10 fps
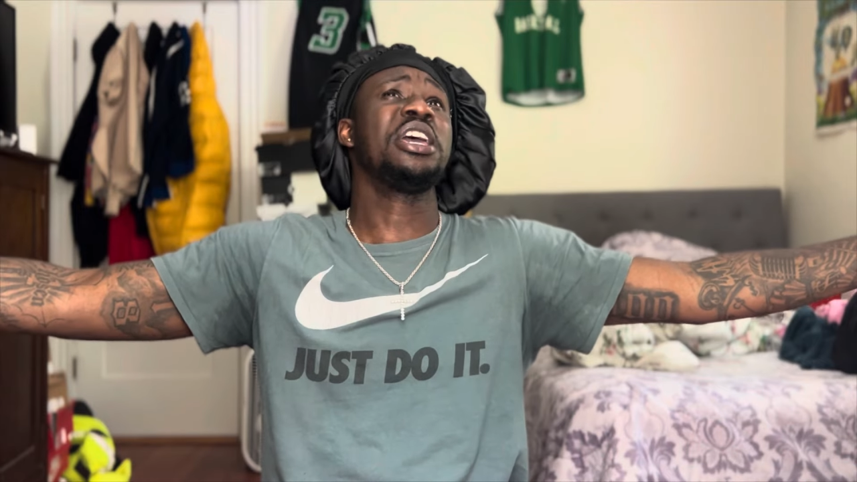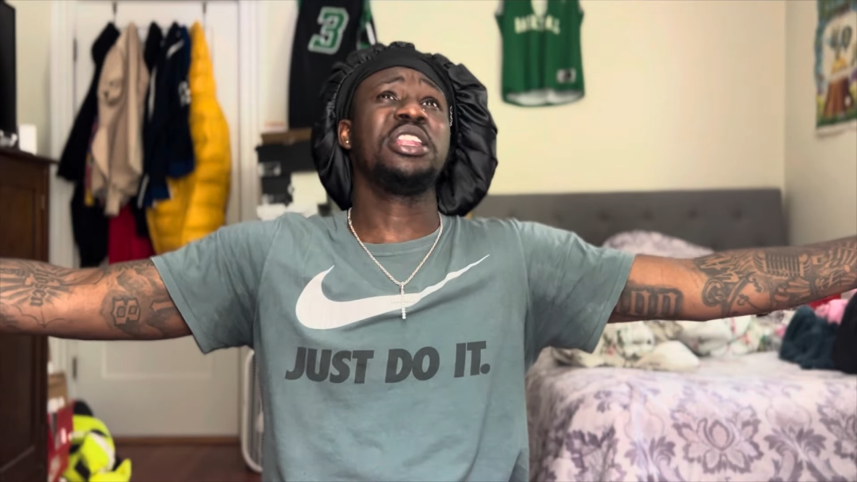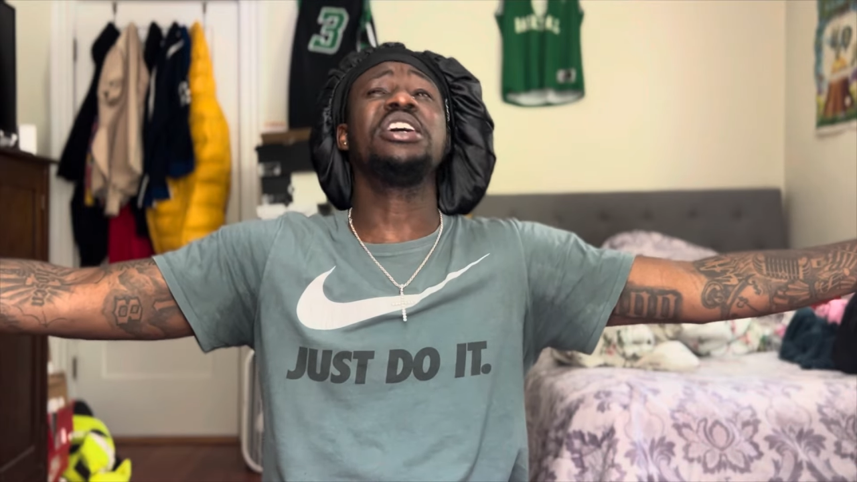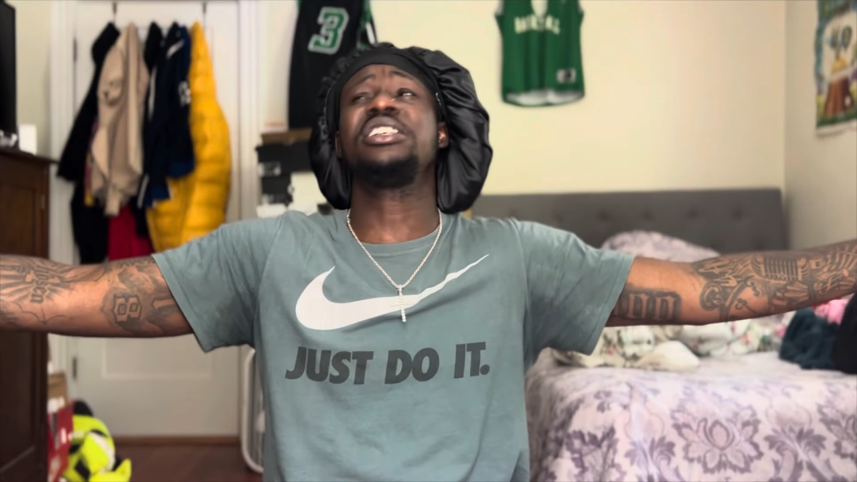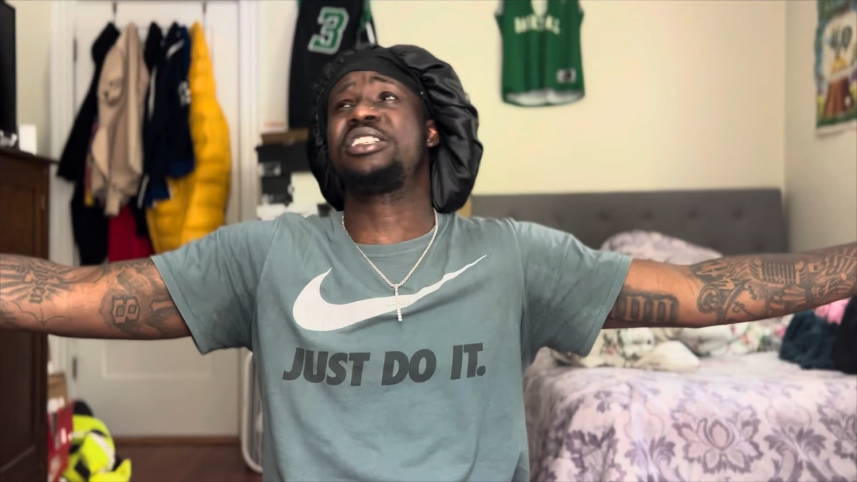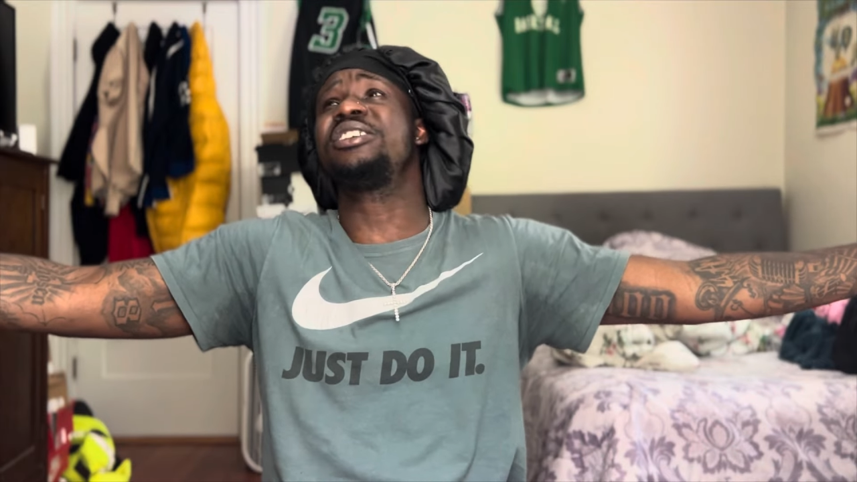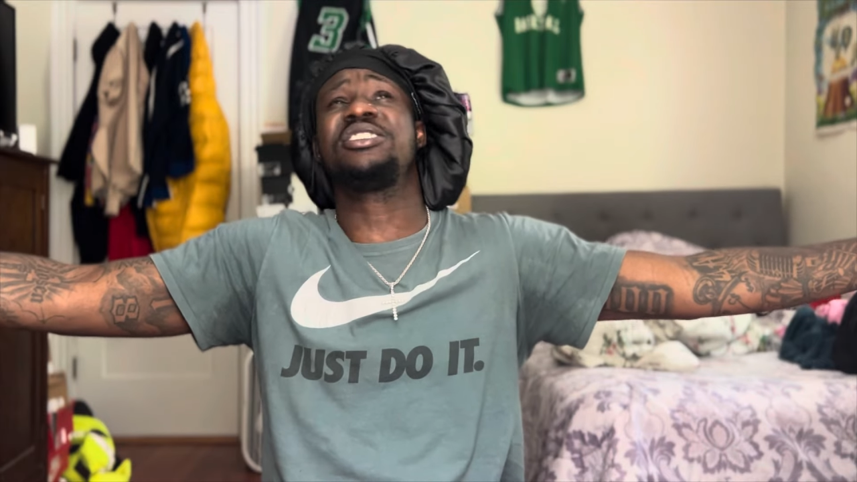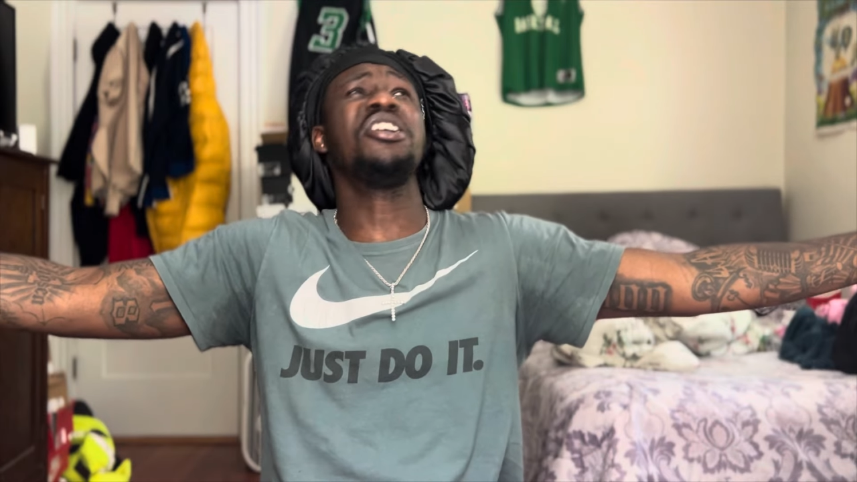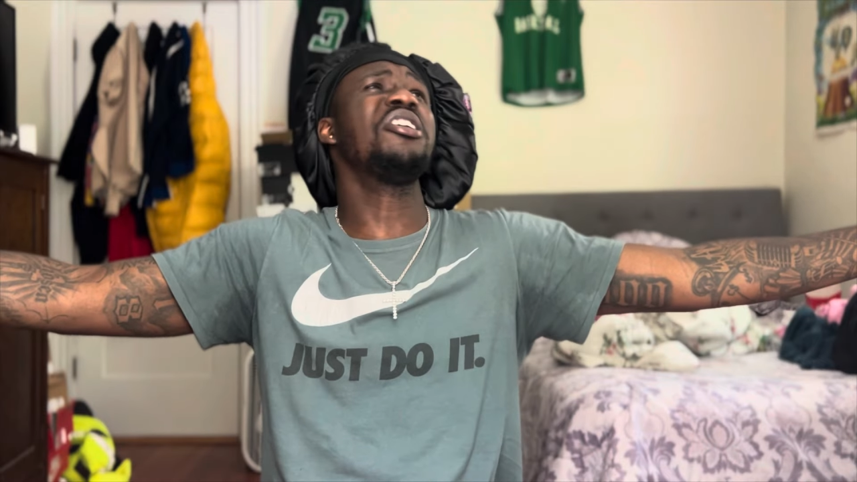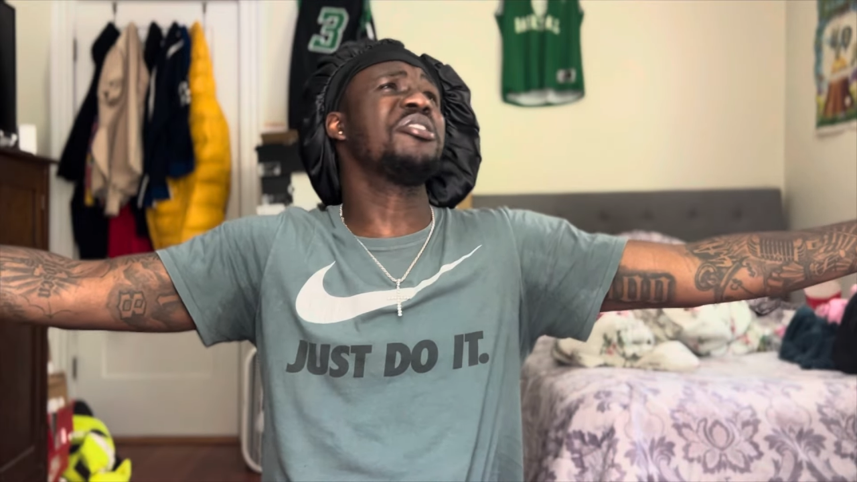This is
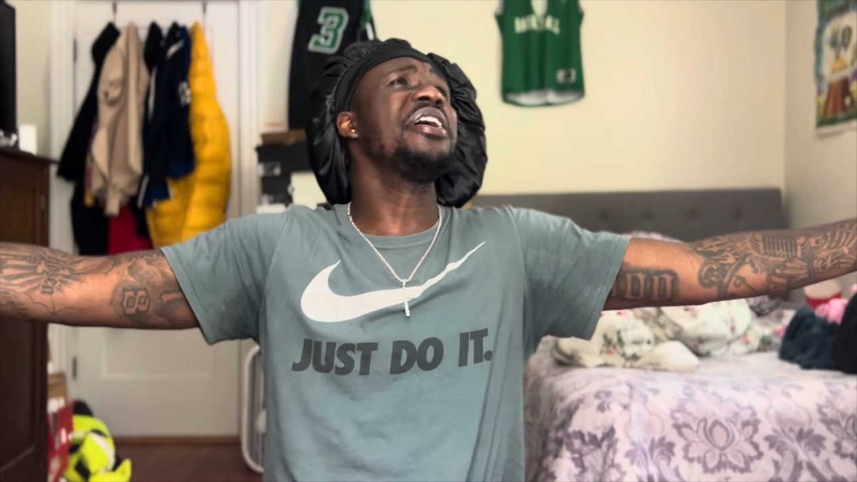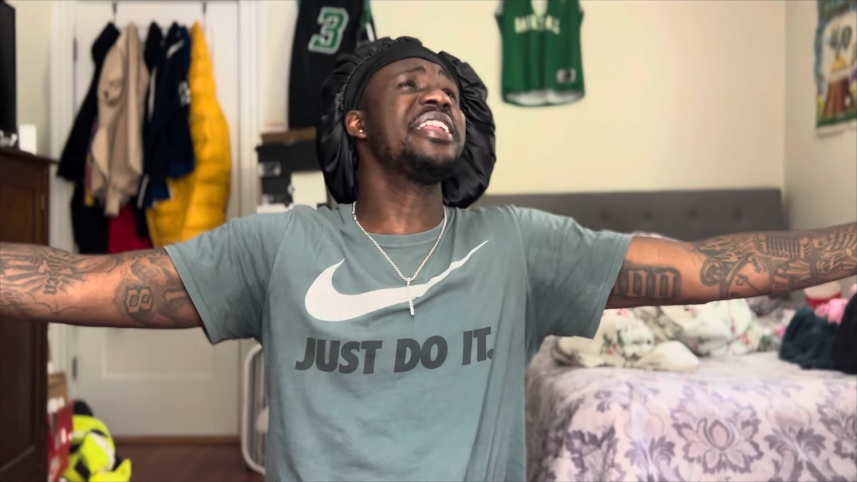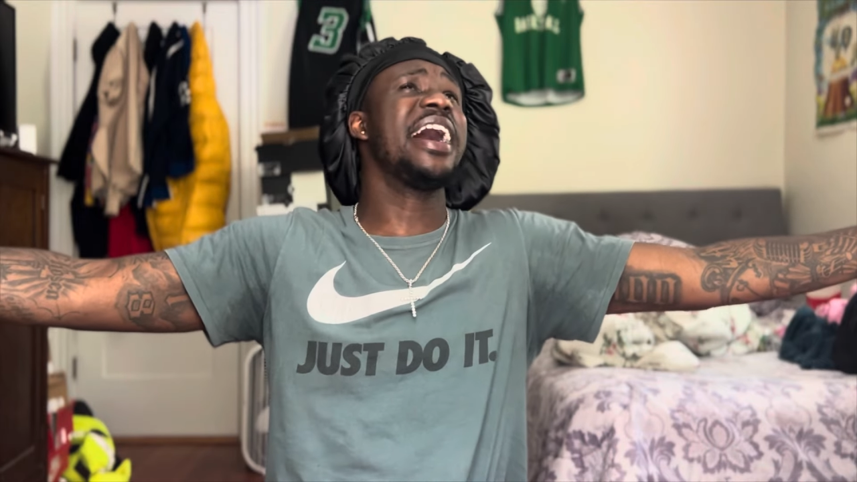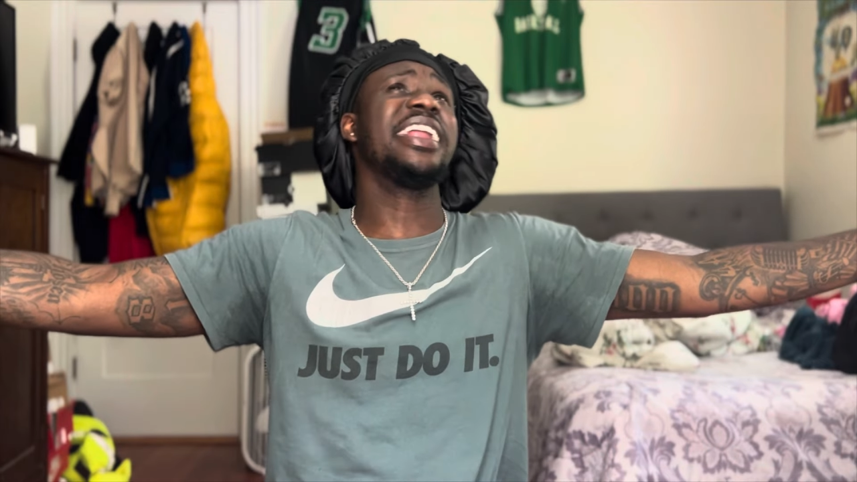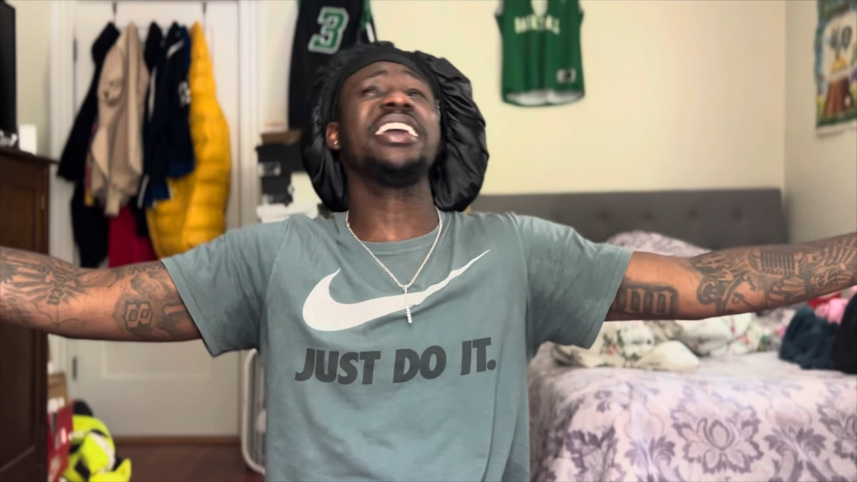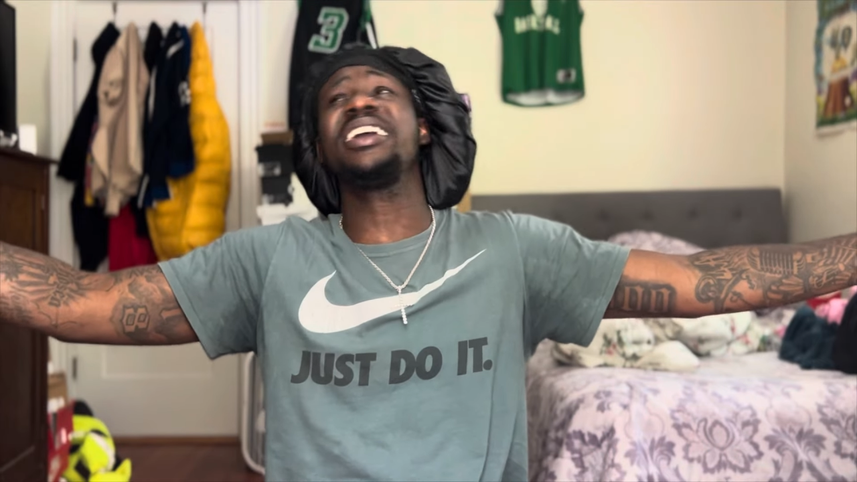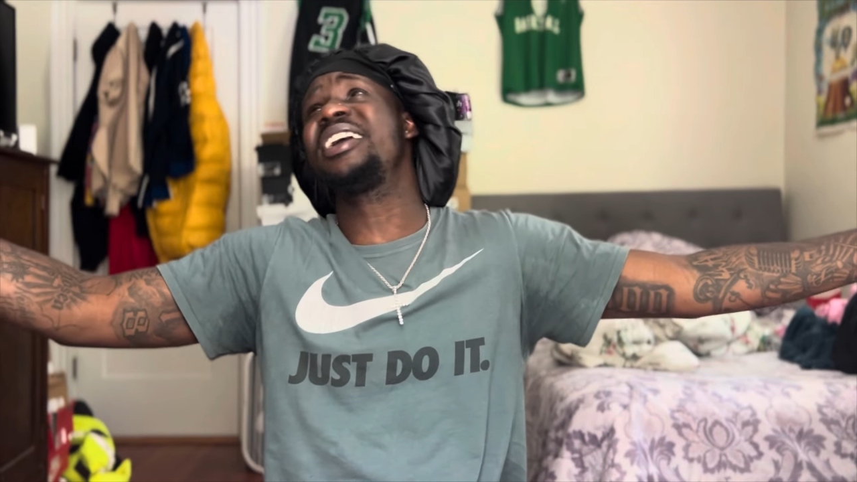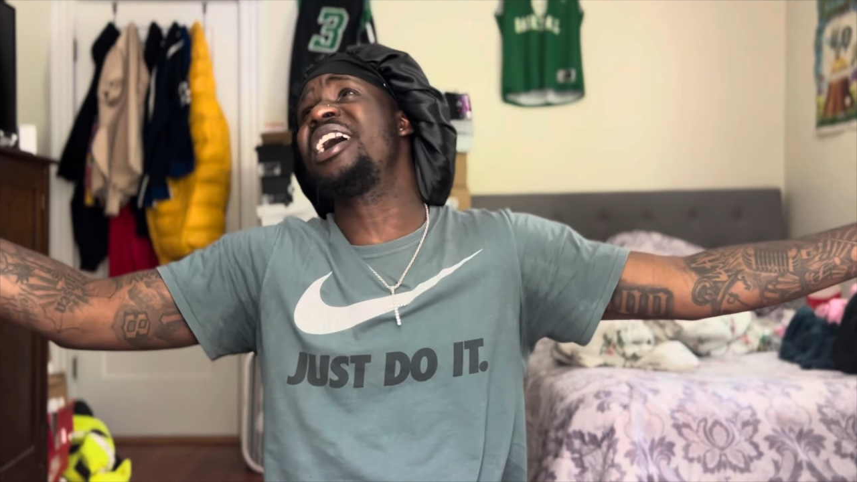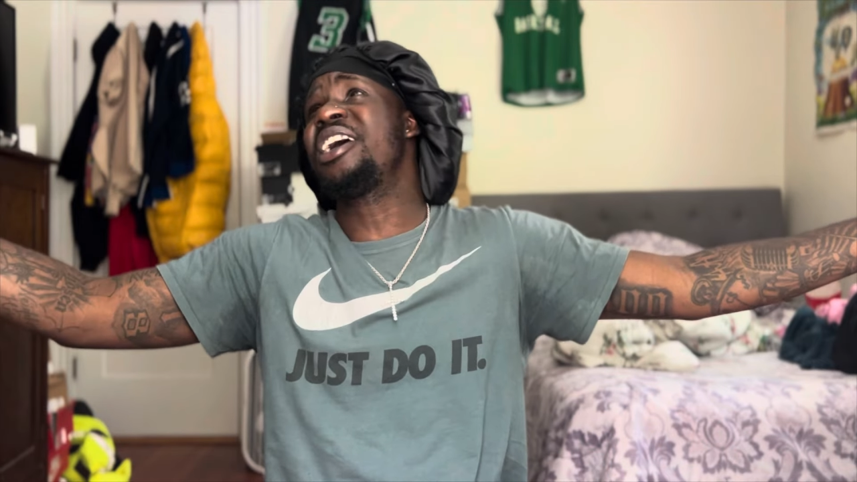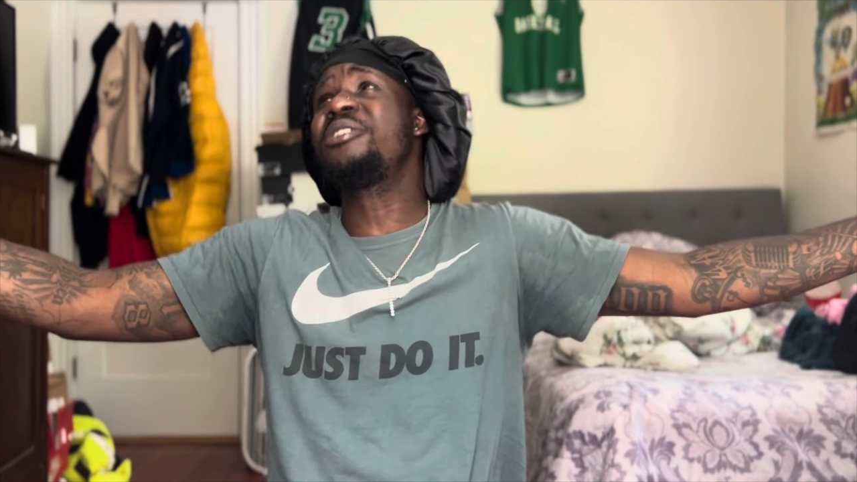your granddaddy.